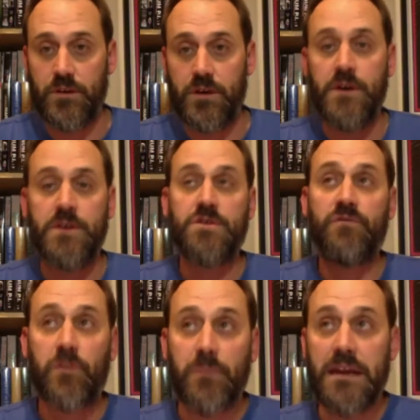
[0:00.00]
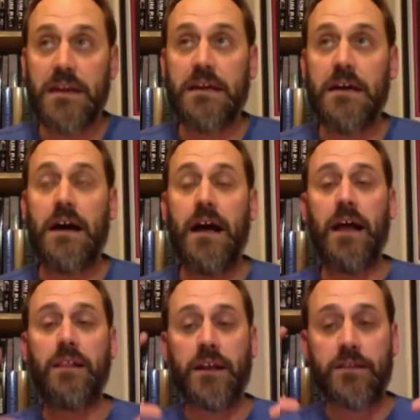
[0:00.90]
So for me, I
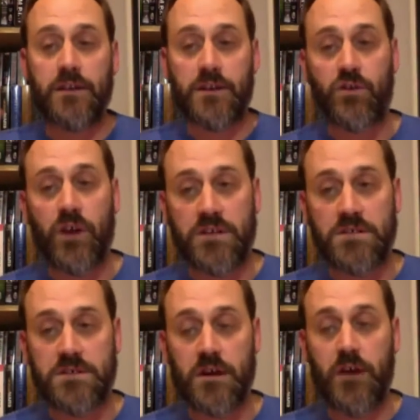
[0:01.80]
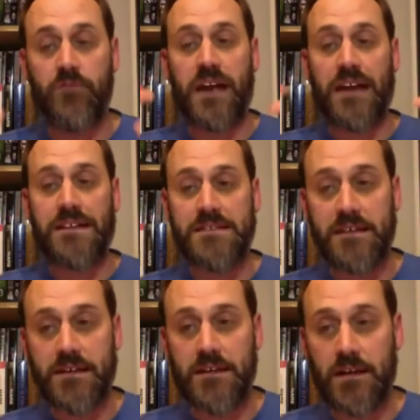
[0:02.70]
like the crux of the
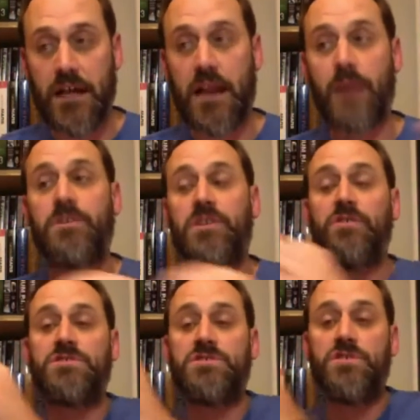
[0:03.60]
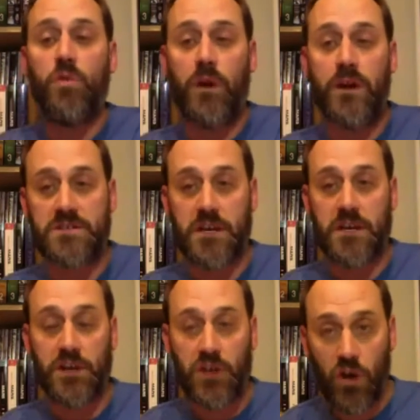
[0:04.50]
idea, and I'm curious to know where it's going to
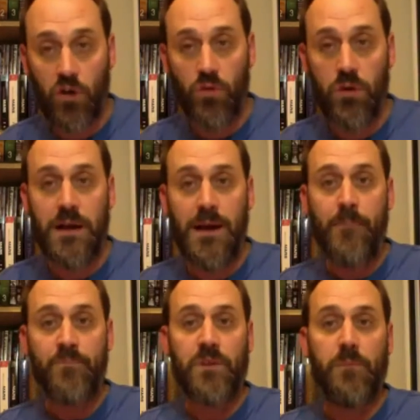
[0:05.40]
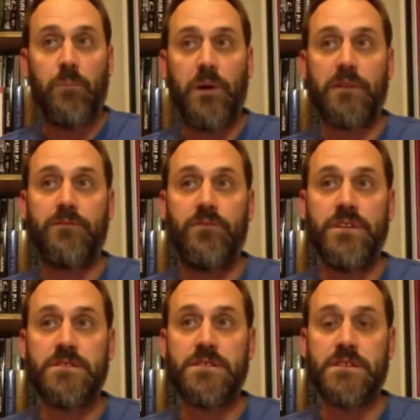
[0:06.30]
go. But if
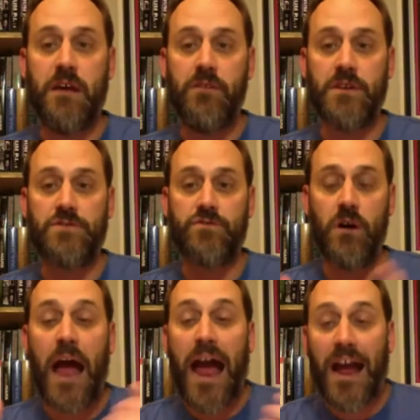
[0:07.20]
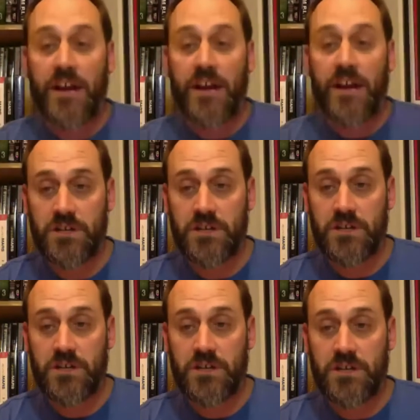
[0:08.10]
this is how they draw action in this
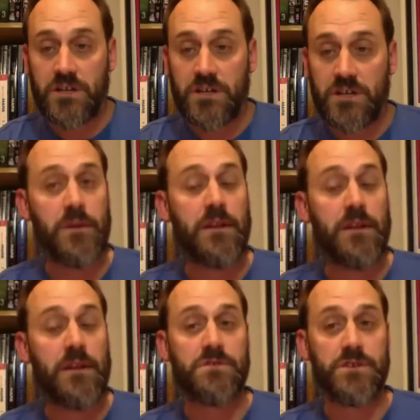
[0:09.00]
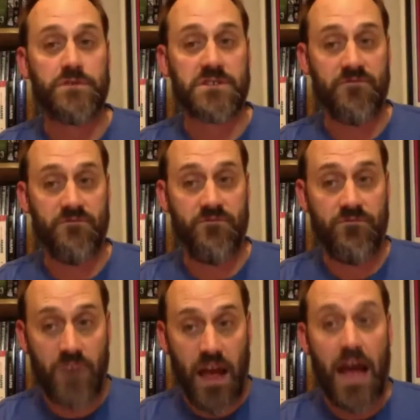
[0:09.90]
series, I'm going to lose interest
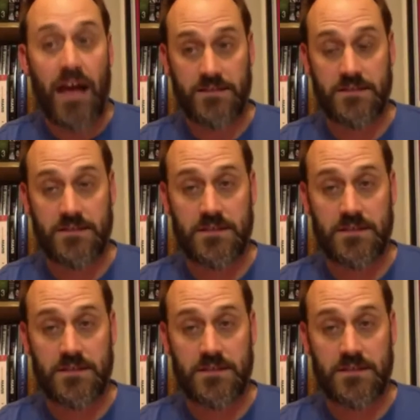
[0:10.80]
fast.